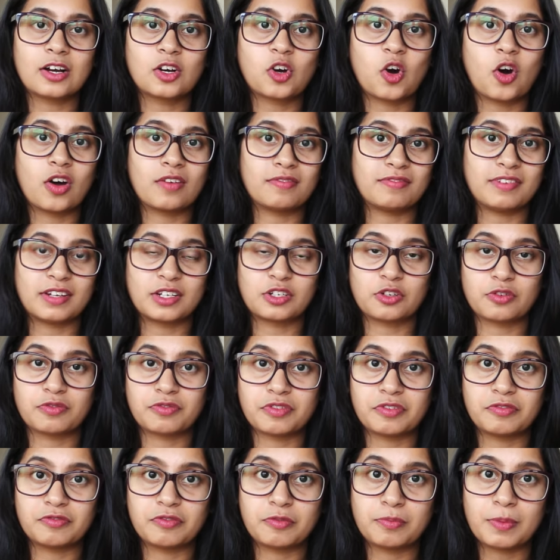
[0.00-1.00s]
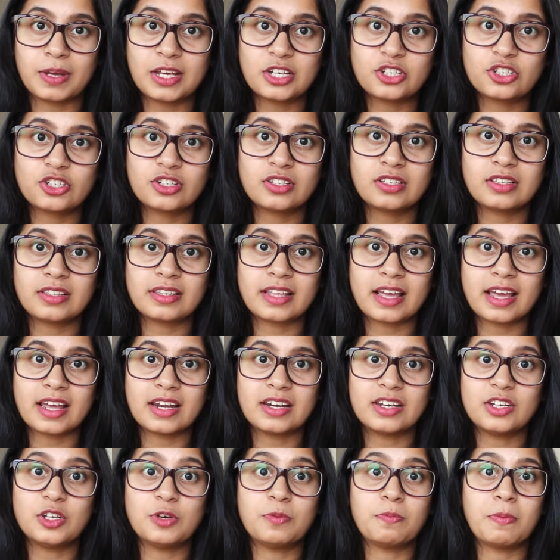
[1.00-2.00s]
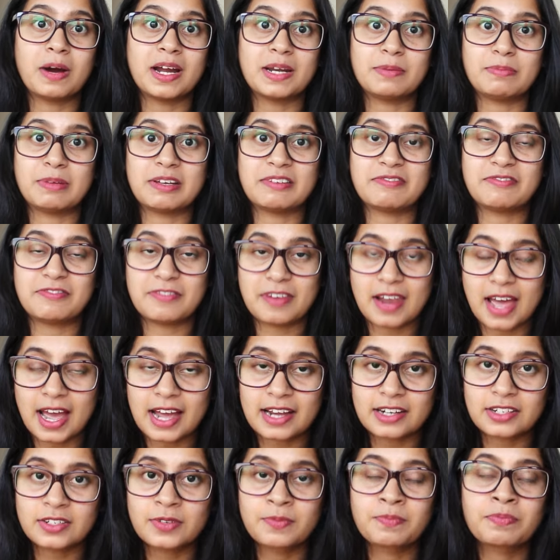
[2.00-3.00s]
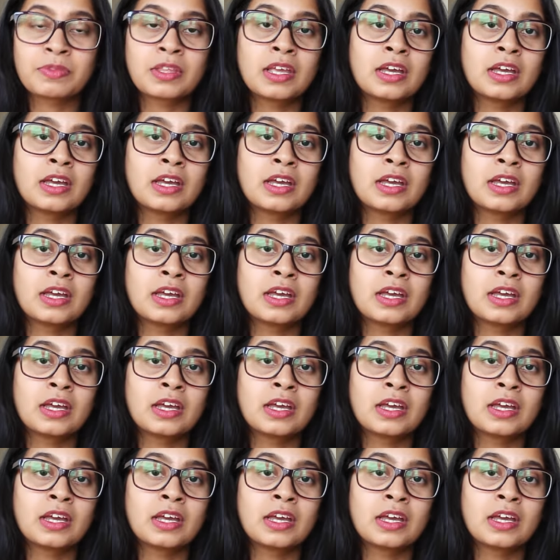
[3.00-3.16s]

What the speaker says: conflict of information, then you might be flagged.